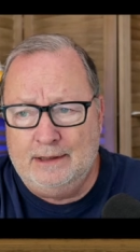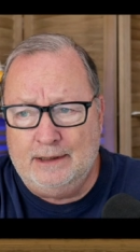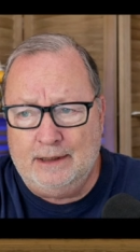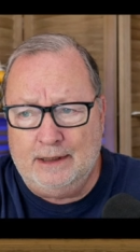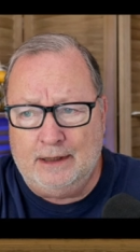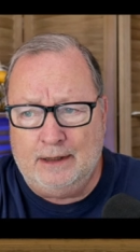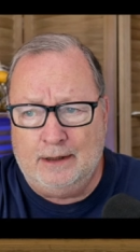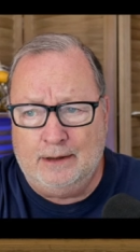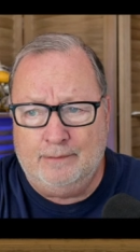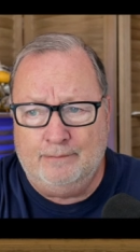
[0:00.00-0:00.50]

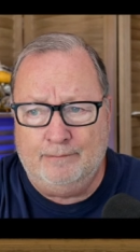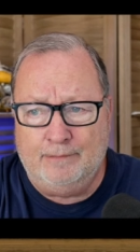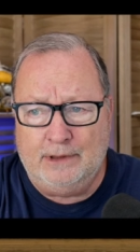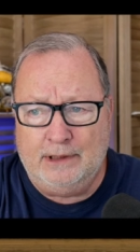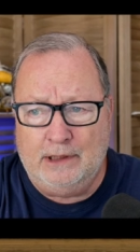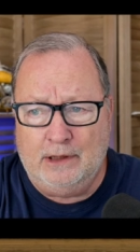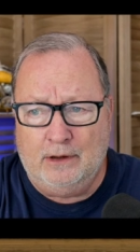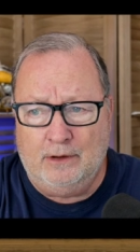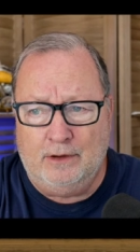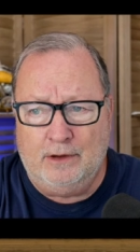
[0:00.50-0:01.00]
Um,
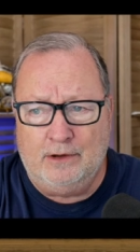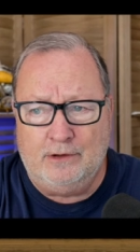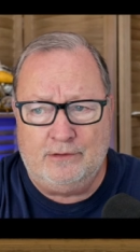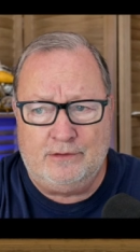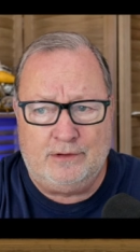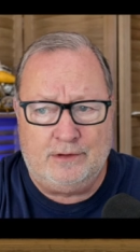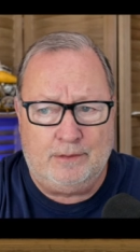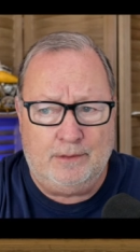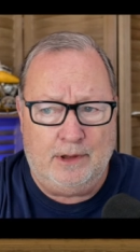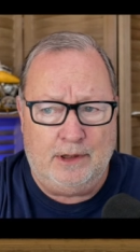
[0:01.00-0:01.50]
you know,
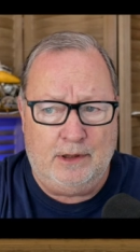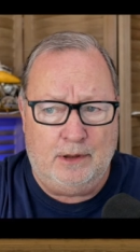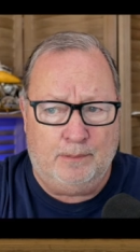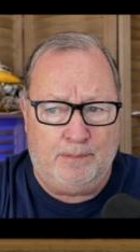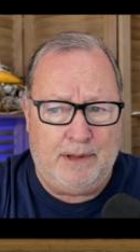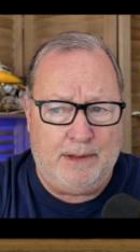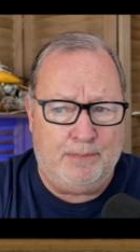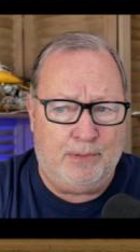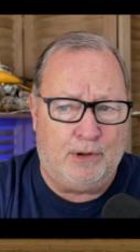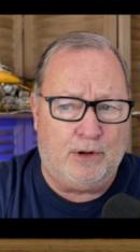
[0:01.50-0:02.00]
there's, you know,
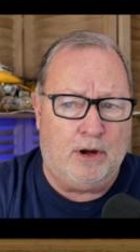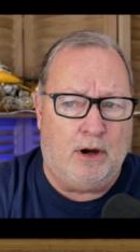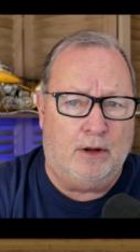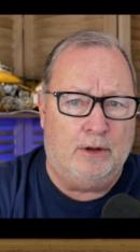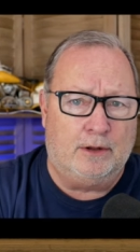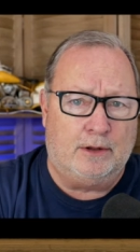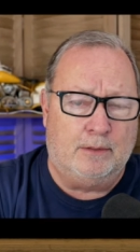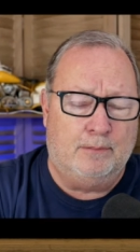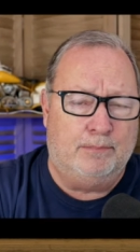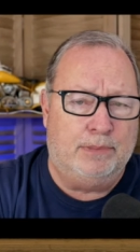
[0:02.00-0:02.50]
people call
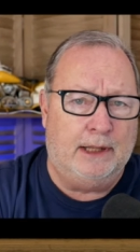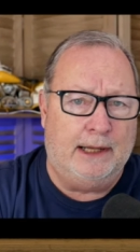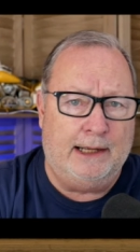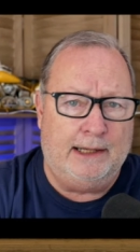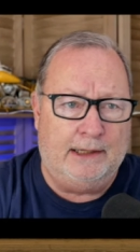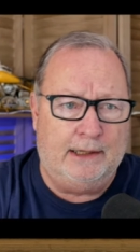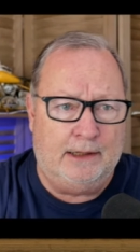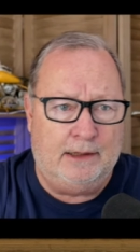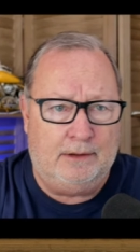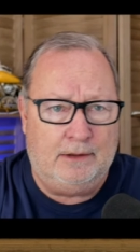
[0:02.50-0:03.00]
to
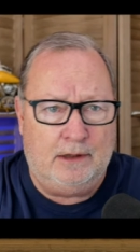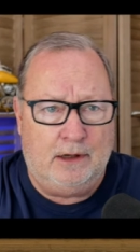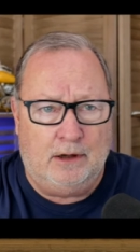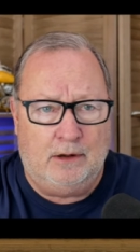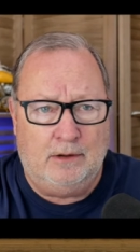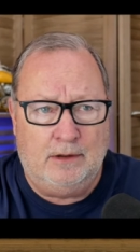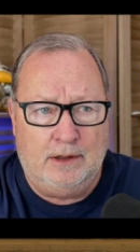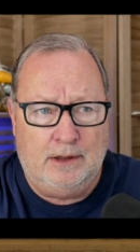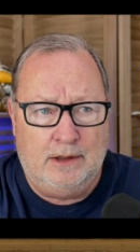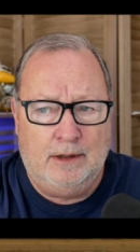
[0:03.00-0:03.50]
complain that, you
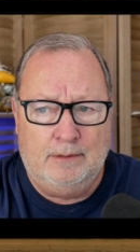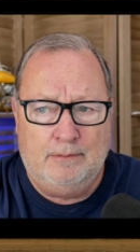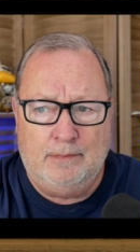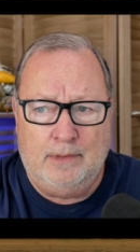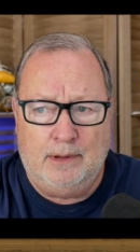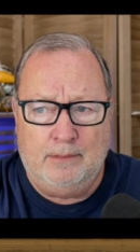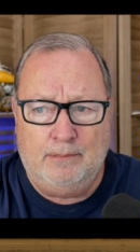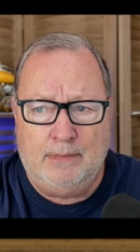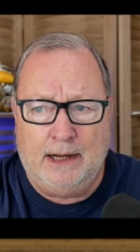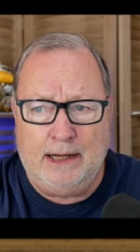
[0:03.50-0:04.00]
know,
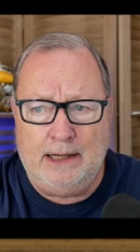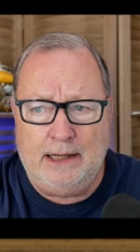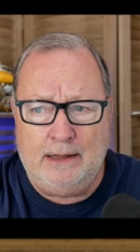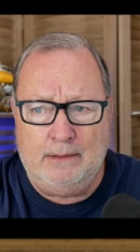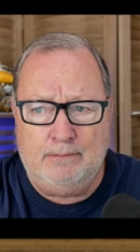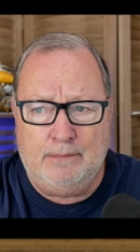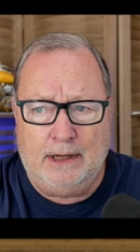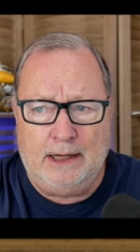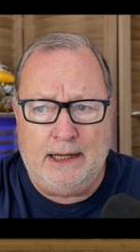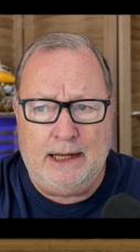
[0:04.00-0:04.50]
my
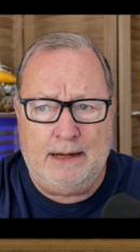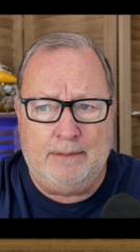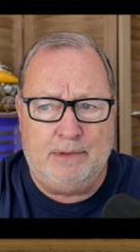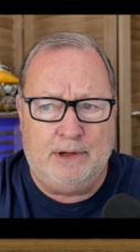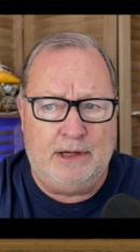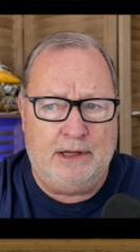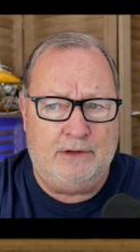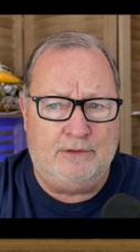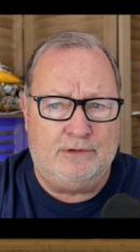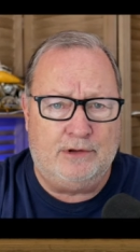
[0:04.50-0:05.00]
my
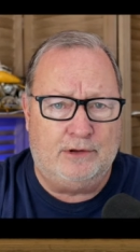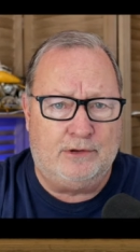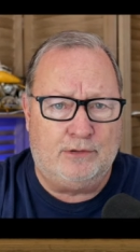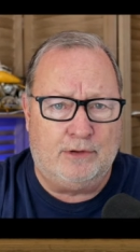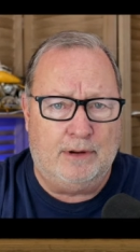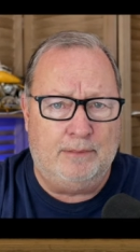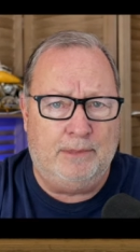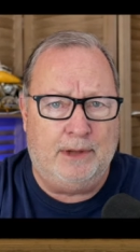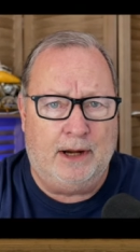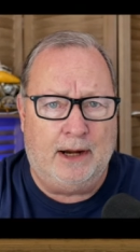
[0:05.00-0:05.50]
neighbor needs to
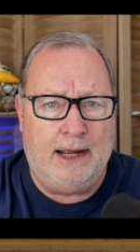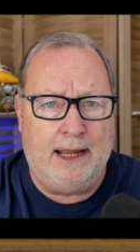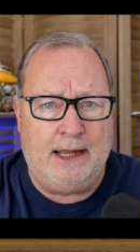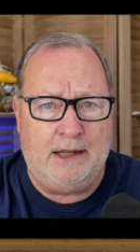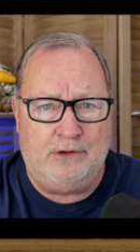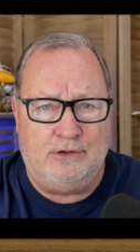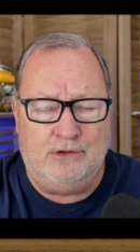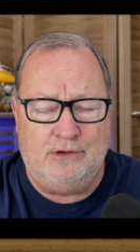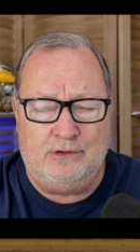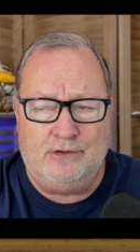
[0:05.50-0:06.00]
trim their
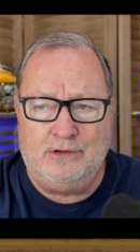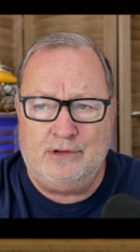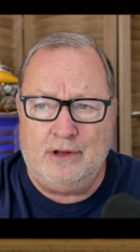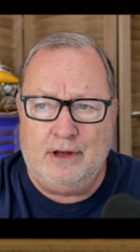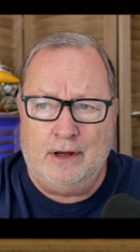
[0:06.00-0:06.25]
hedges.